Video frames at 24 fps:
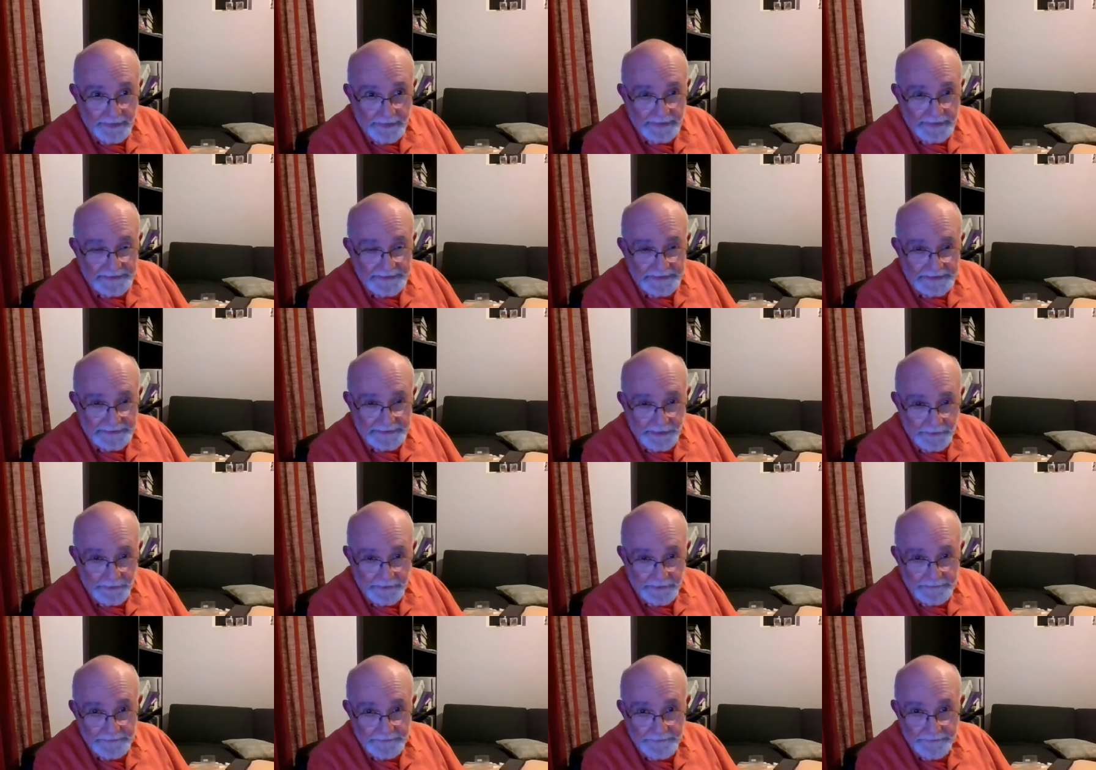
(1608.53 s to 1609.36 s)
Right?
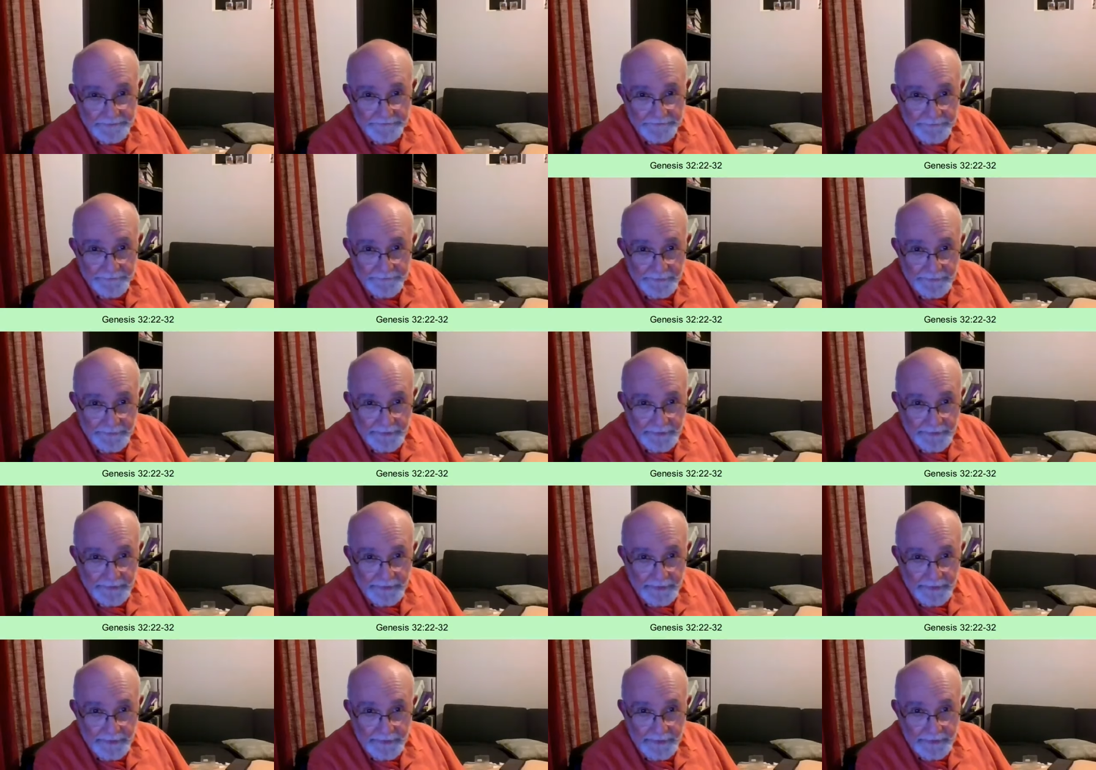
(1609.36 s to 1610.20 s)
So
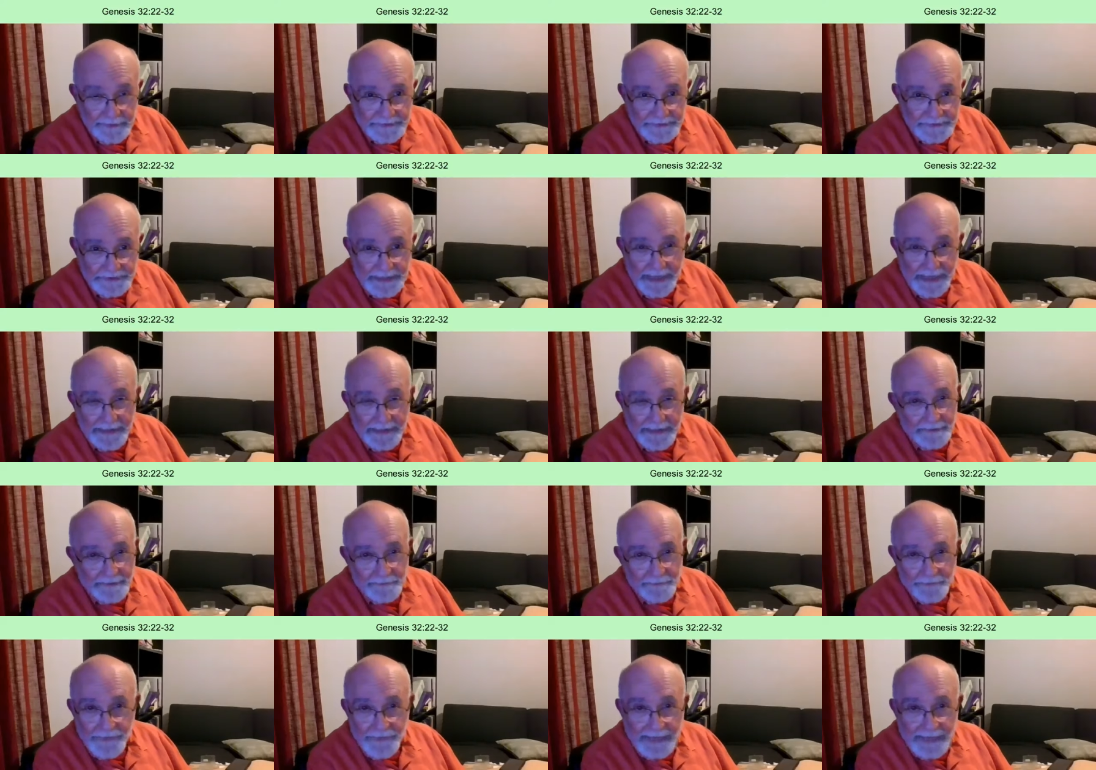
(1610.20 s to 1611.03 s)

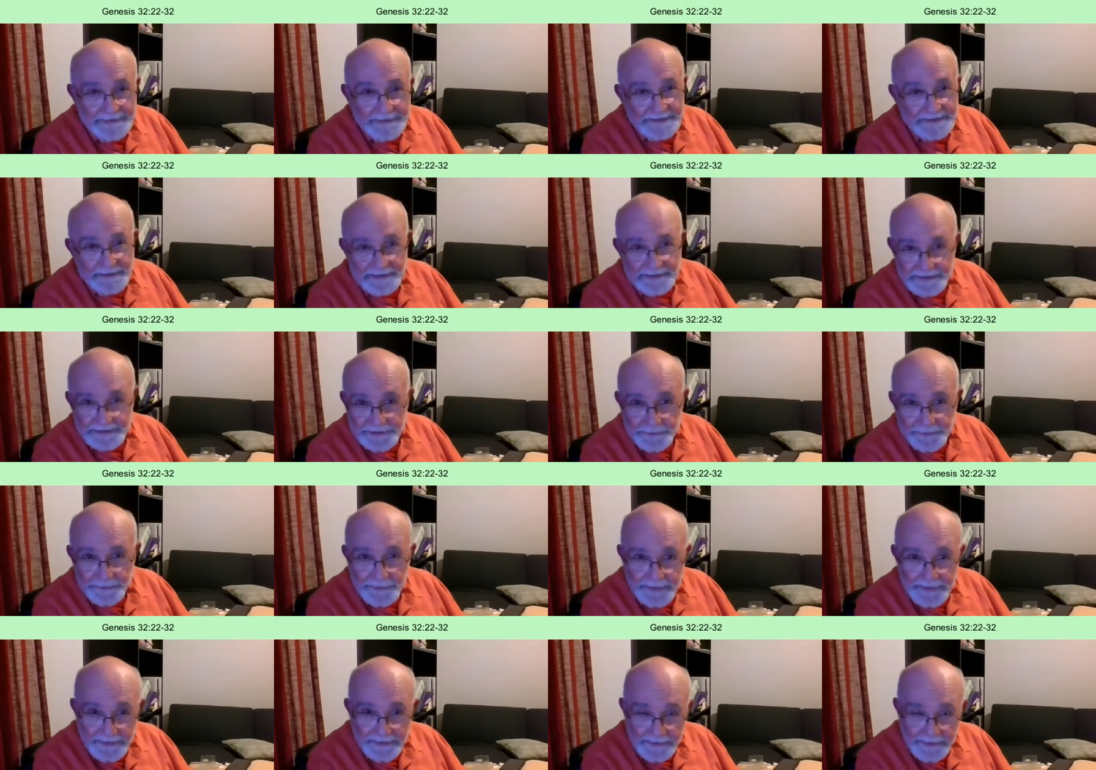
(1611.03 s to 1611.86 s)
Jacob
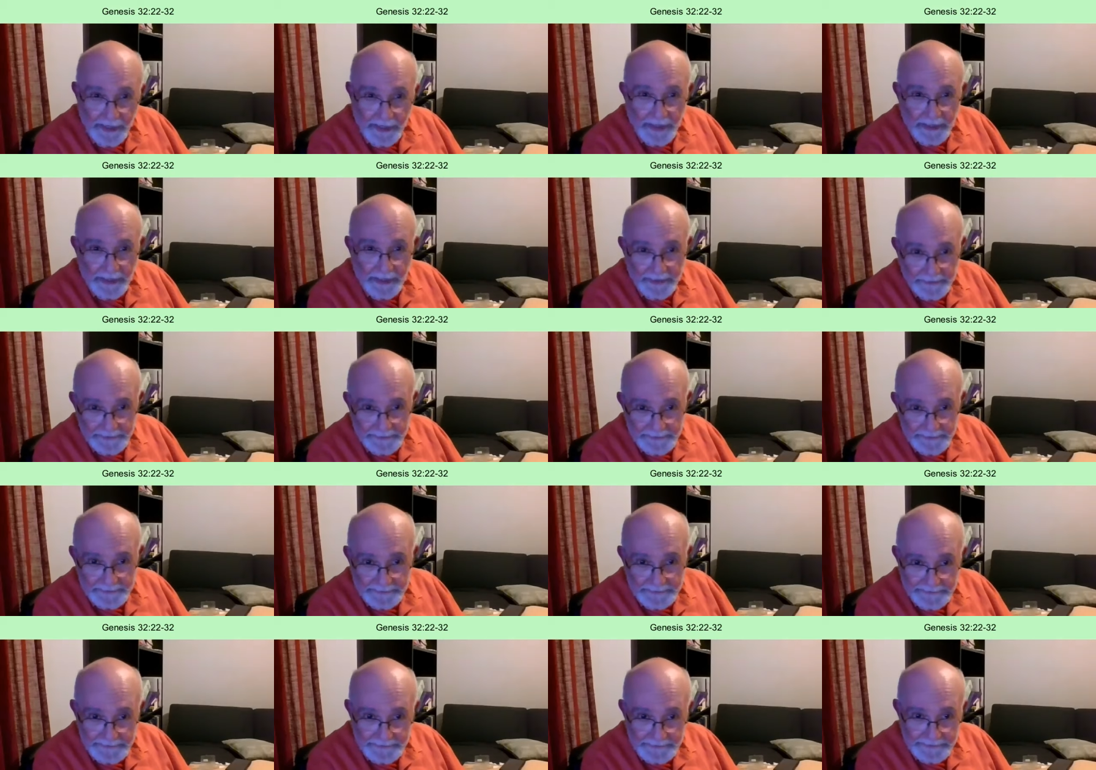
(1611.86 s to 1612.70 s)
wrestles with God.
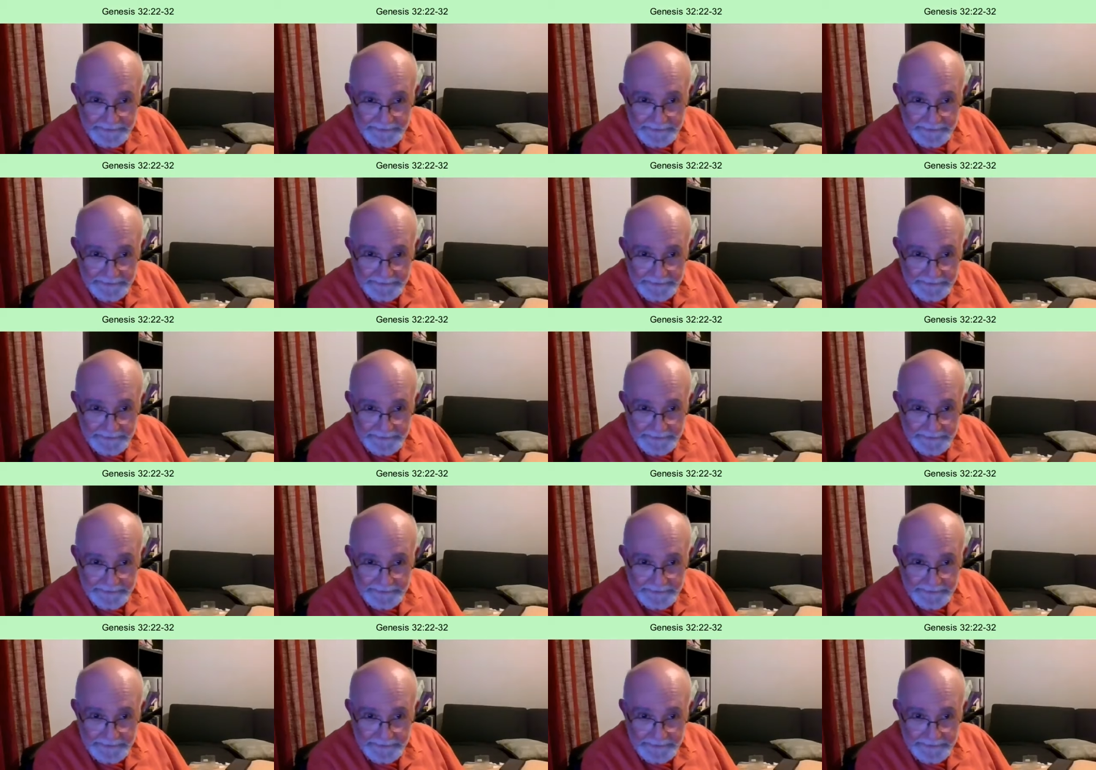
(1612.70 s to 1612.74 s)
